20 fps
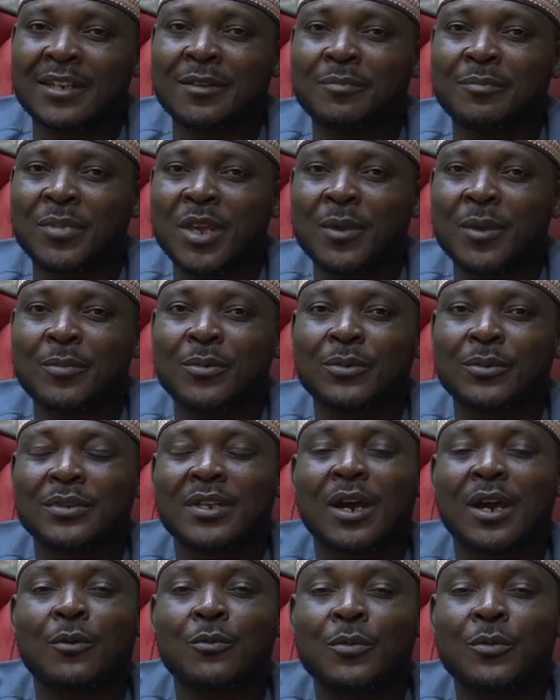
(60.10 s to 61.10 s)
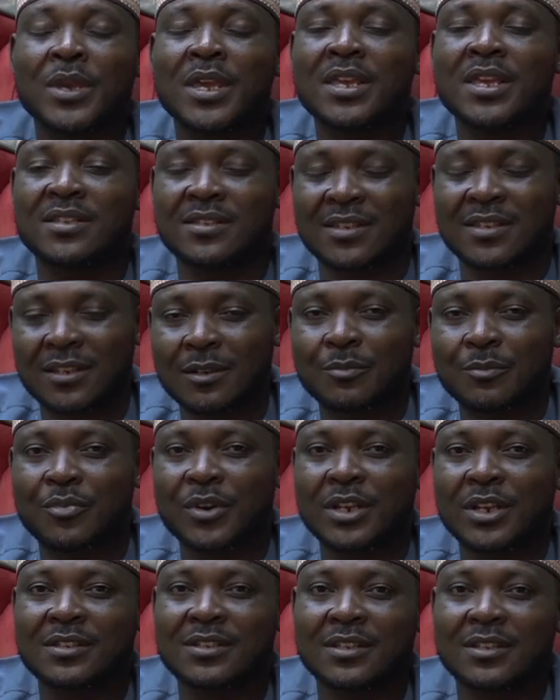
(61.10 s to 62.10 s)
the people that we
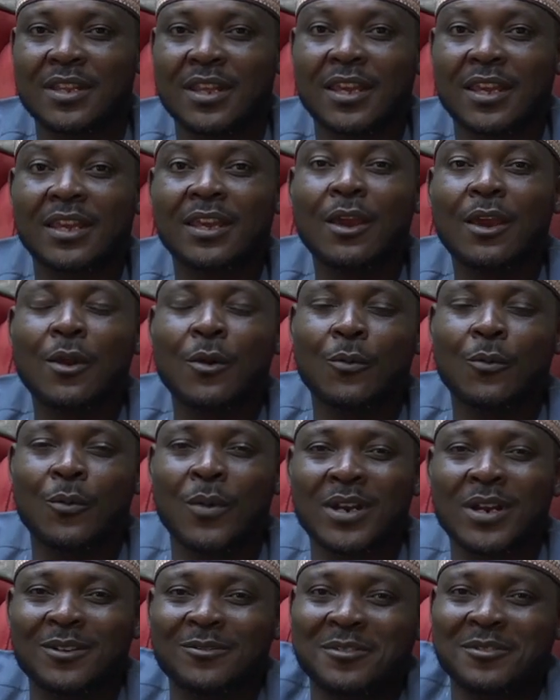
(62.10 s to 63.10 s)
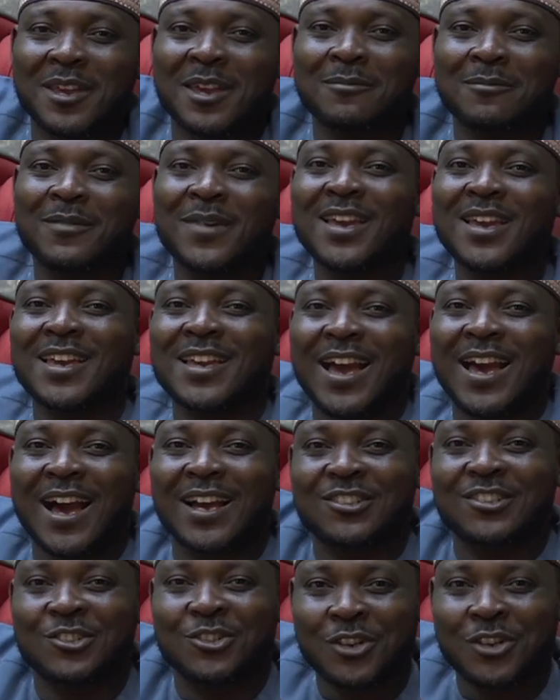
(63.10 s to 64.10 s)
celebrate today. One of them
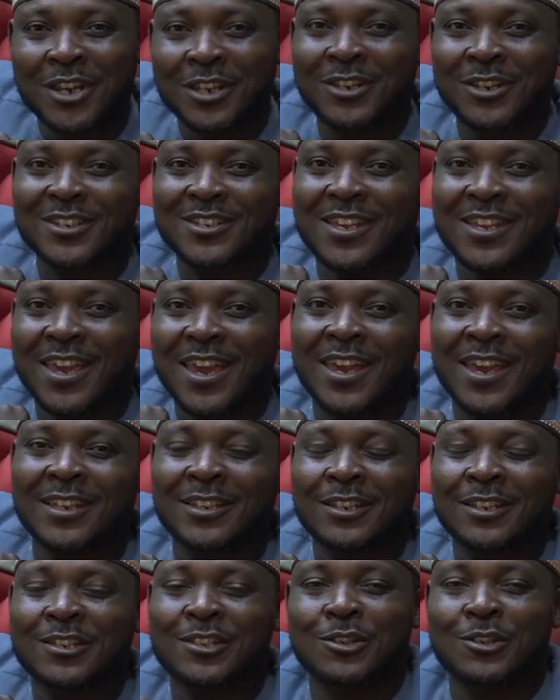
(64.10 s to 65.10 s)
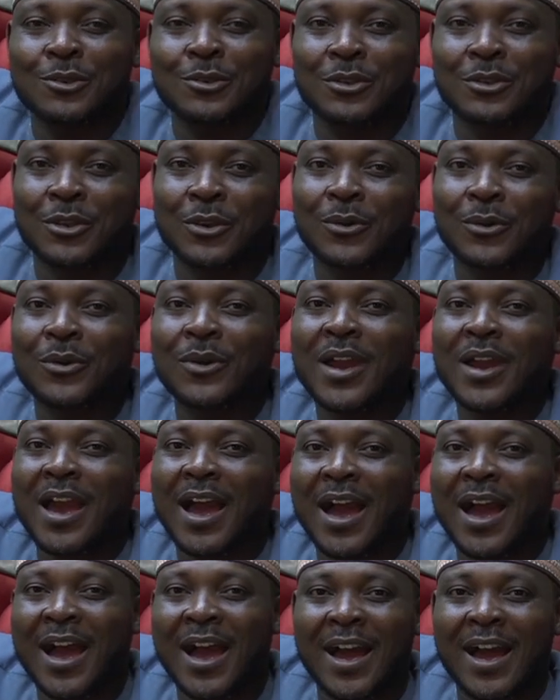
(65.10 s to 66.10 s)
has joined us here in the studio,
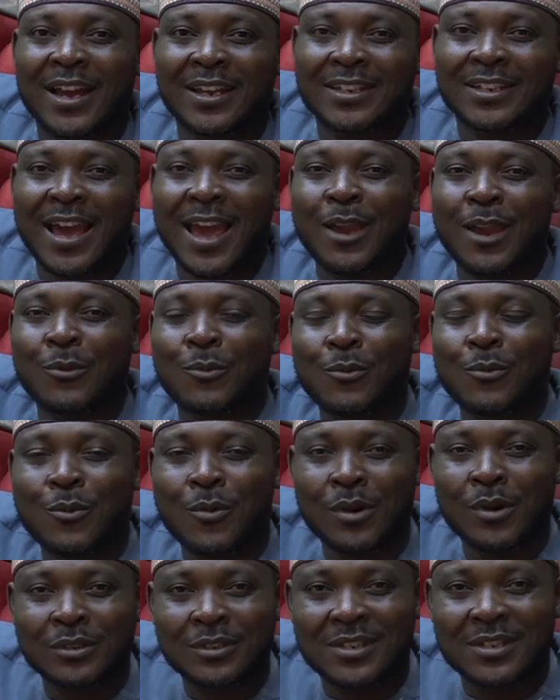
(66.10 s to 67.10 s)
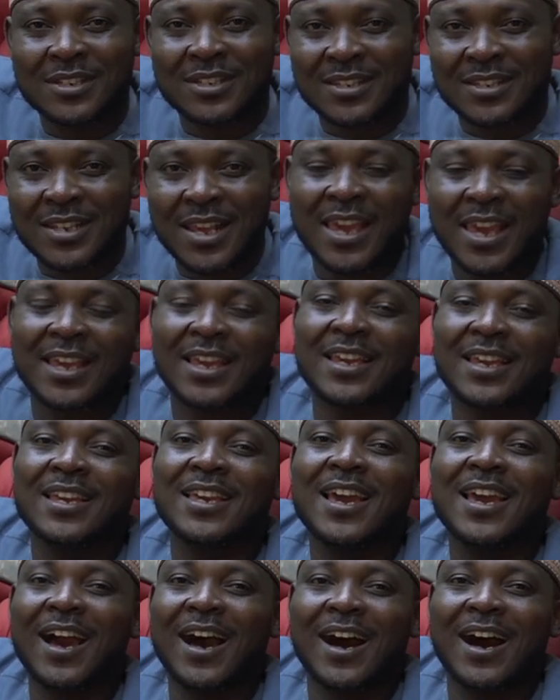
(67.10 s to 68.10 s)
and I want to say
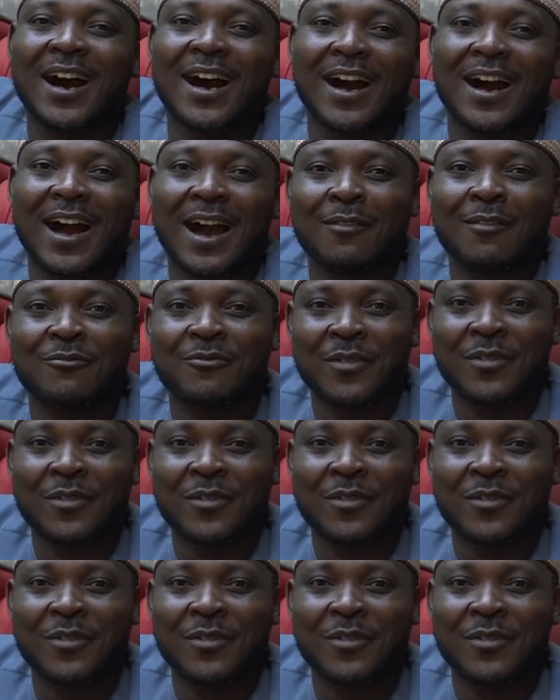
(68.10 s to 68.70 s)
uh, I'm